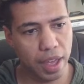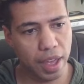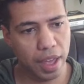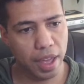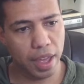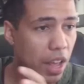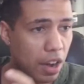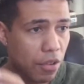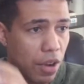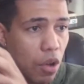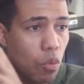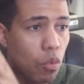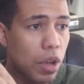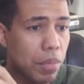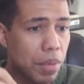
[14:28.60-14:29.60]
if you're not
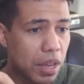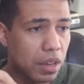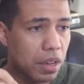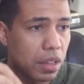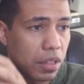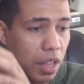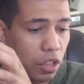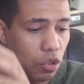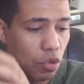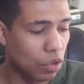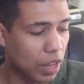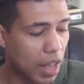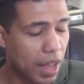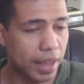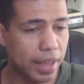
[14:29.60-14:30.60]
around women, then you
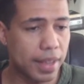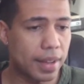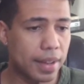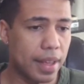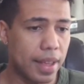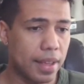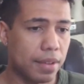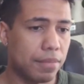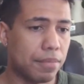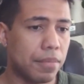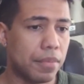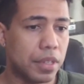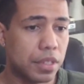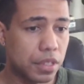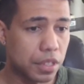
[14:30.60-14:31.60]
will not get laid.
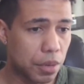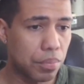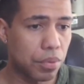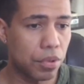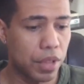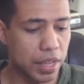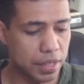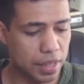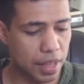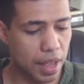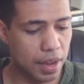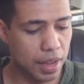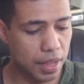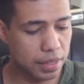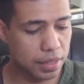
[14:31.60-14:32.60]
Simple as
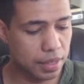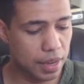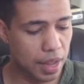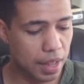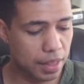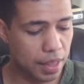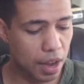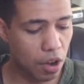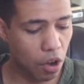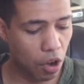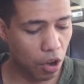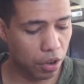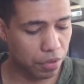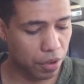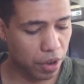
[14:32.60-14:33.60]
that. It's not that
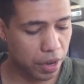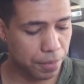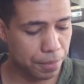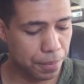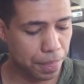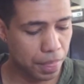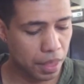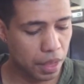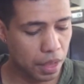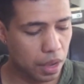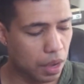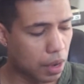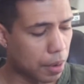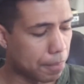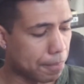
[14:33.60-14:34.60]
hard, right?
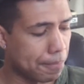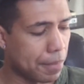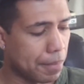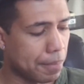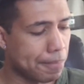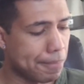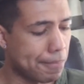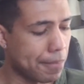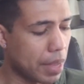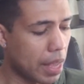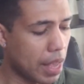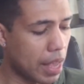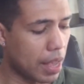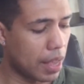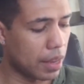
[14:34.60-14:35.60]
Um,
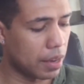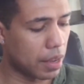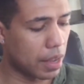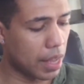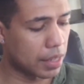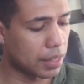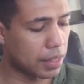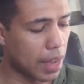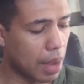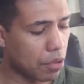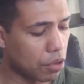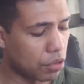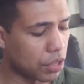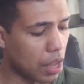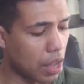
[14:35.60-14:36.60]
And as
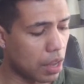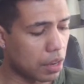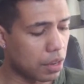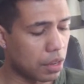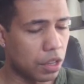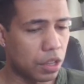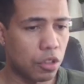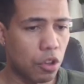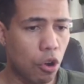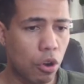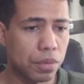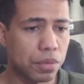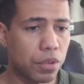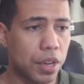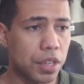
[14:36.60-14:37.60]
time goes on,
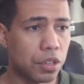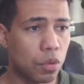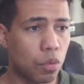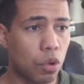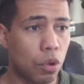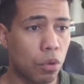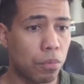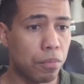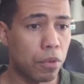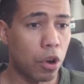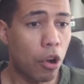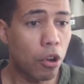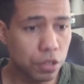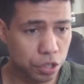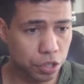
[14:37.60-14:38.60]
Occam's razor will
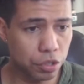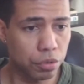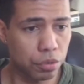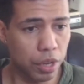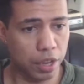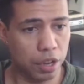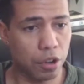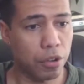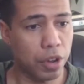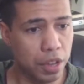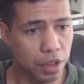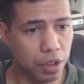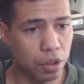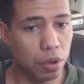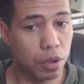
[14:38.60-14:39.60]
hurt you, like
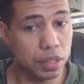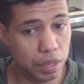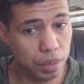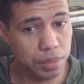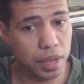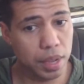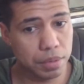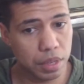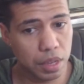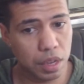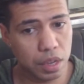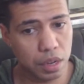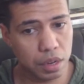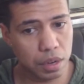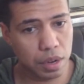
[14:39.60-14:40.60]
your ego. And sometimes
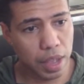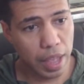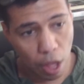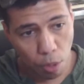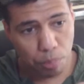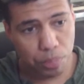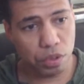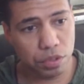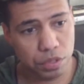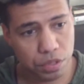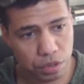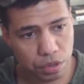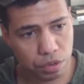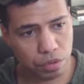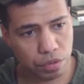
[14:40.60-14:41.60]
it could help you
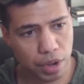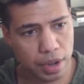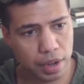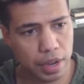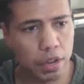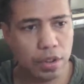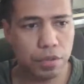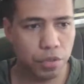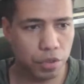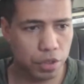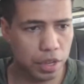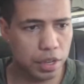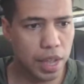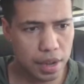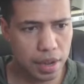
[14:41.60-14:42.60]
too, right? Like for
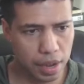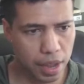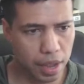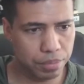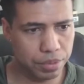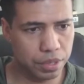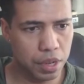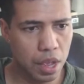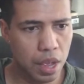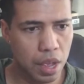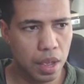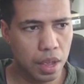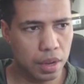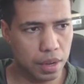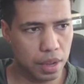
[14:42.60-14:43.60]
the dating apps.
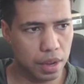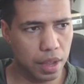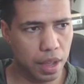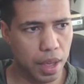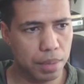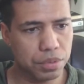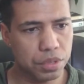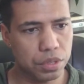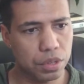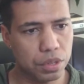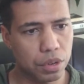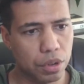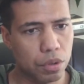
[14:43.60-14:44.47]
Dating apps,